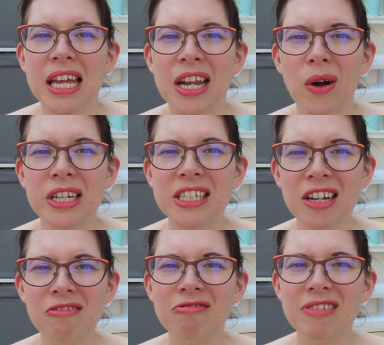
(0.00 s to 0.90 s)
Now I
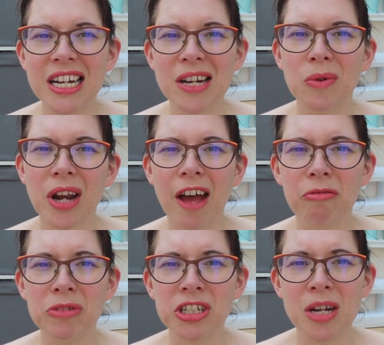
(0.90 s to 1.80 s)
don't really want to
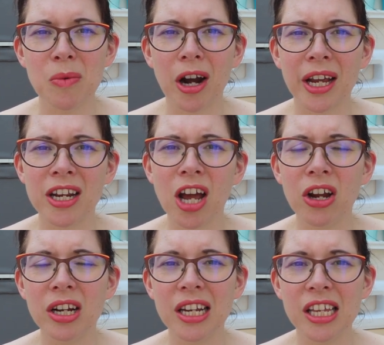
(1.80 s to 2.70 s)
have a machine where I can
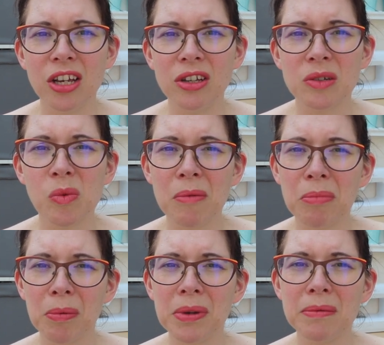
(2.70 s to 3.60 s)
only use one
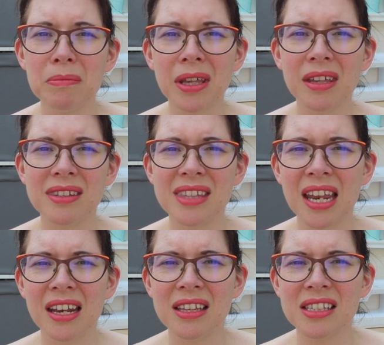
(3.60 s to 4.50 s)
bobbin because
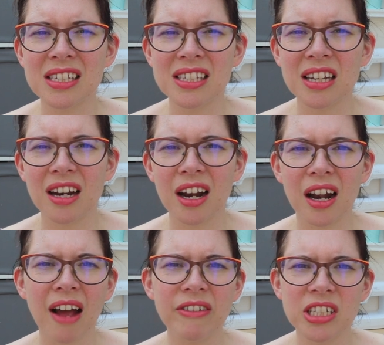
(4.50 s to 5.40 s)
then it's
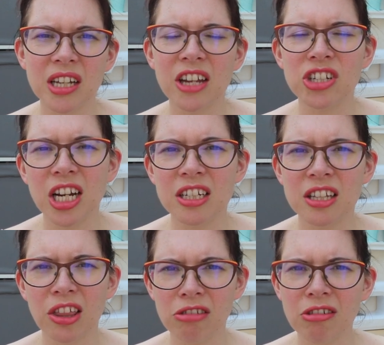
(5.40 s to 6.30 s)
having to like
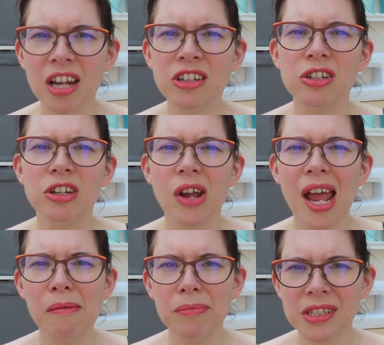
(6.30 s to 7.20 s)
change the thread? Do you
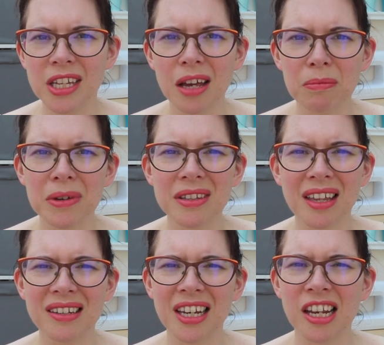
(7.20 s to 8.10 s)
empty it? Because
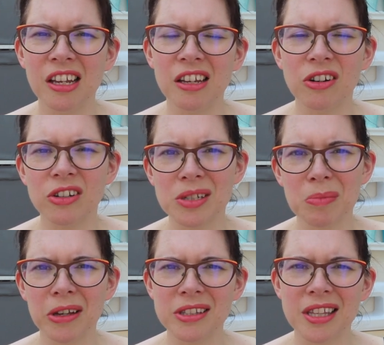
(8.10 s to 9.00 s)
ideally you're not
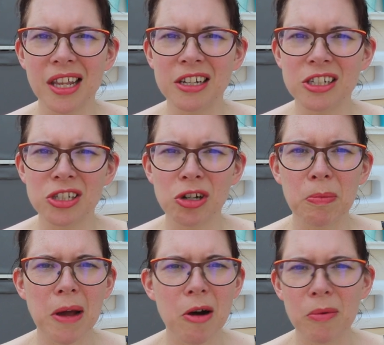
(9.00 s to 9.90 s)
supposed to then just
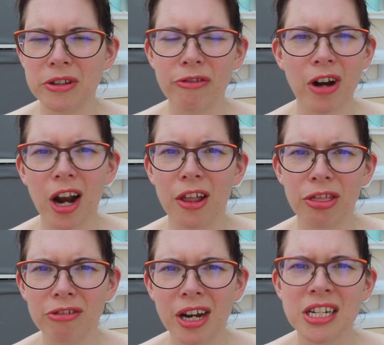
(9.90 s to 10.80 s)
top it up with different color
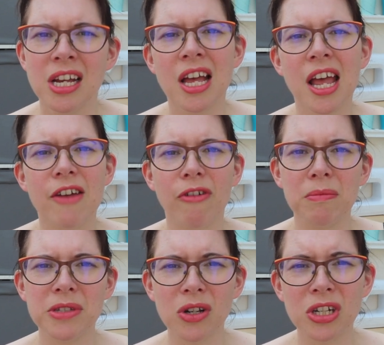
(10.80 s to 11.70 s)
thread. If
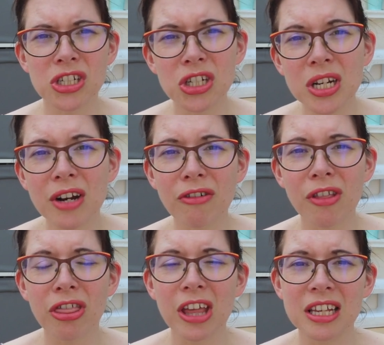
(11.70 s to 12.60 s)
I'm sewing two
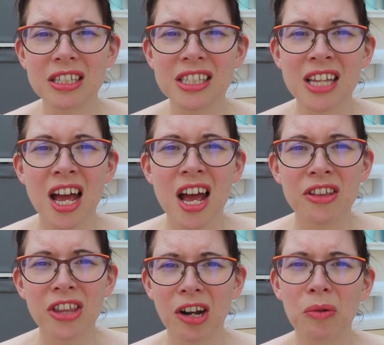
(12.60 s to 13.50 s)
different things,
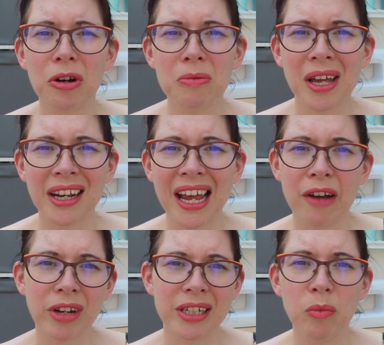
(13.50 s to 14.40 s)
then I wanna be able to
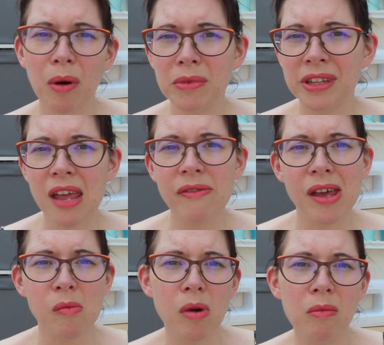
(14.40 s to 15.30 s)
have like one with
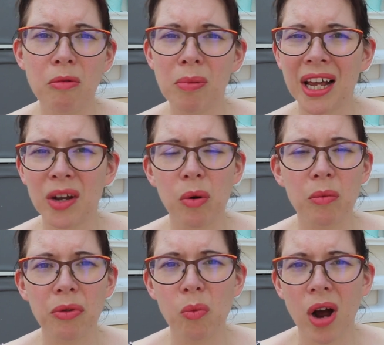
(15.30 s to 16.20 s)
navy and one with black,
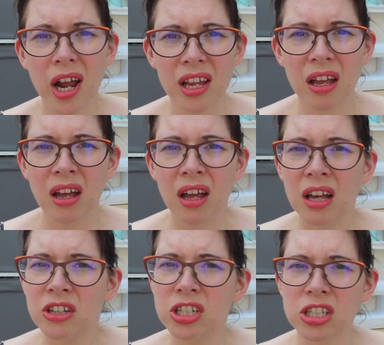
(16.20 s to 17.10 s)
one with white,
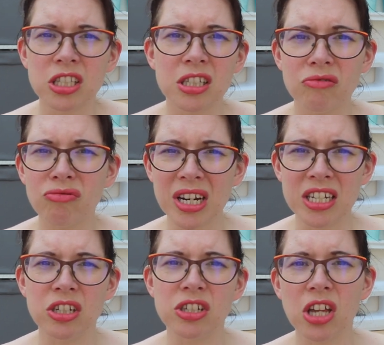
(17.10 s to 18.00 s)
just
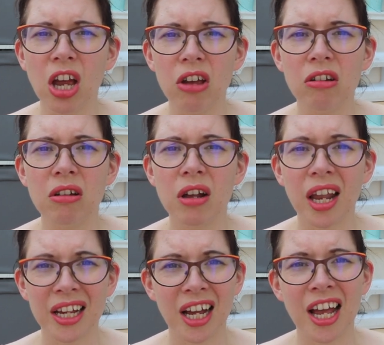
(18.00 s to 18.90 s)
ready to go
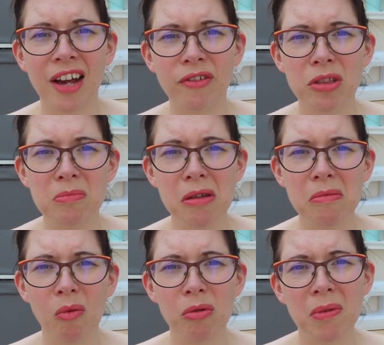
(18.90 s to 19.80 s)
like I have at the
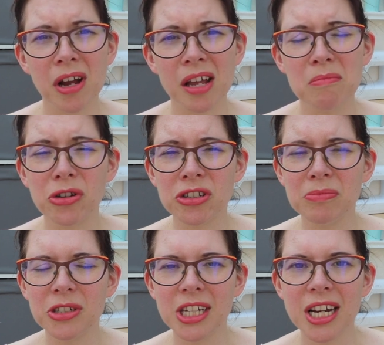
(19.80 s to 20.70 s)
moment with my
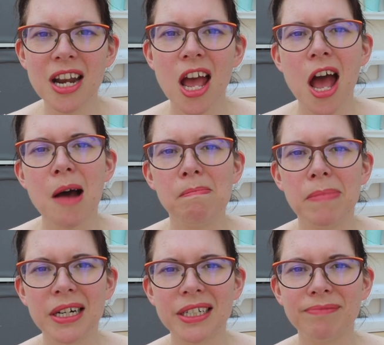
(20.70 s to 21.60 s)
modern machine,
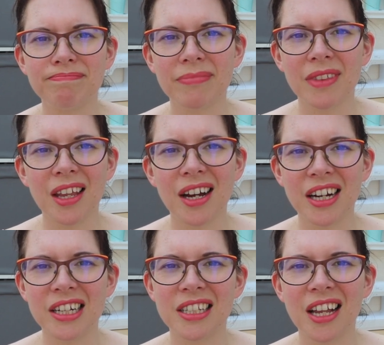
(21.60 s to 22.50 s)
but
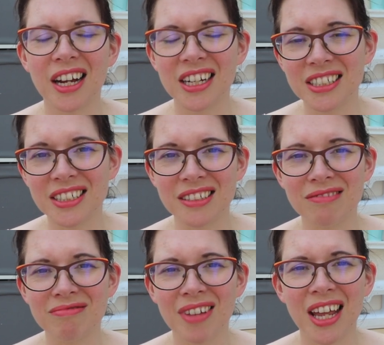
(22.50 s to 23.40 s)
I, I can't.